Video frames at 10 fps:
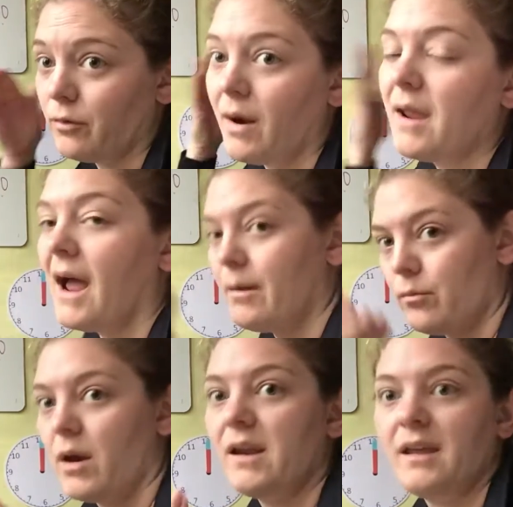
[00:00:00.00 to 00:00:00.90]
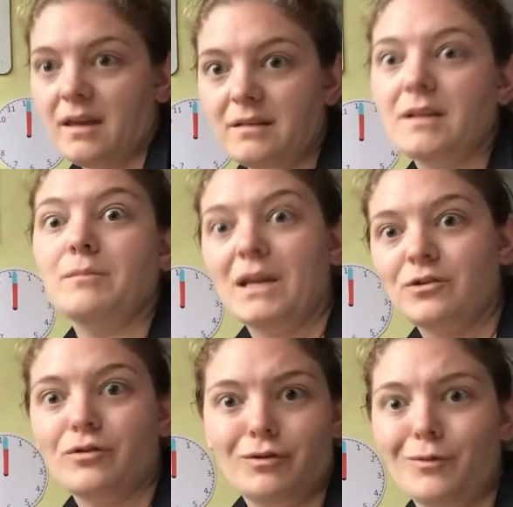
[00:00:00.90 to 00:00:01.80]
to write. I'm writing it to make
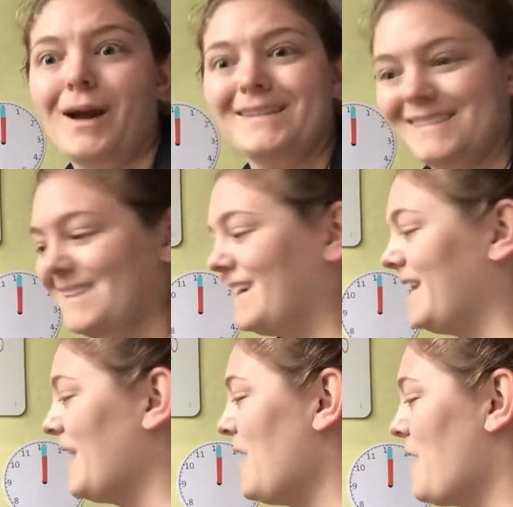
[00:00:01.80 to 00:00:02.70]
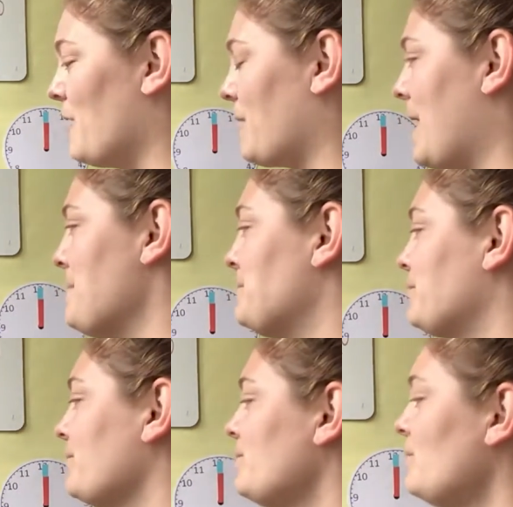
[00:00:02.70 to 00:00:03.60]
sure you guys see it, okay?
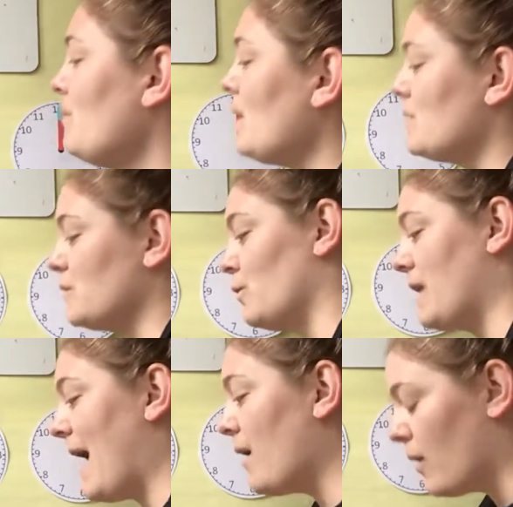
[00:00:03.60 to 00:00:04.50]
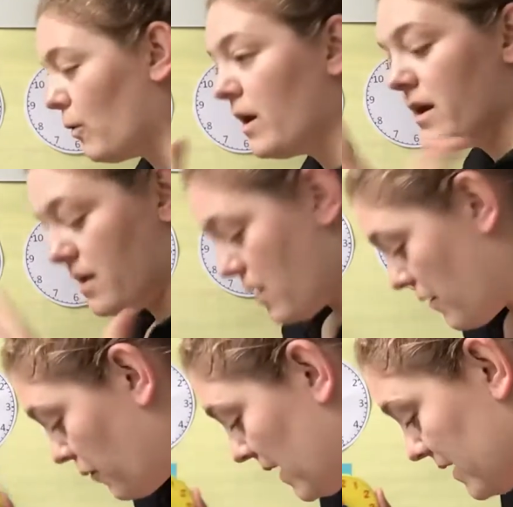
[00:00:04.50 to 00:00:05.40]
So now,
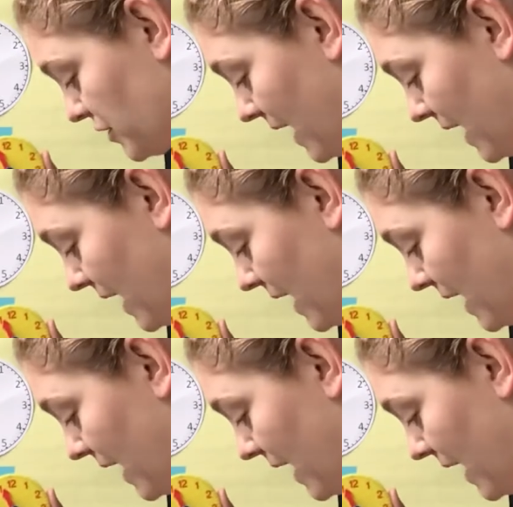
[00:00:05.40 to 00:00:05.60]
if we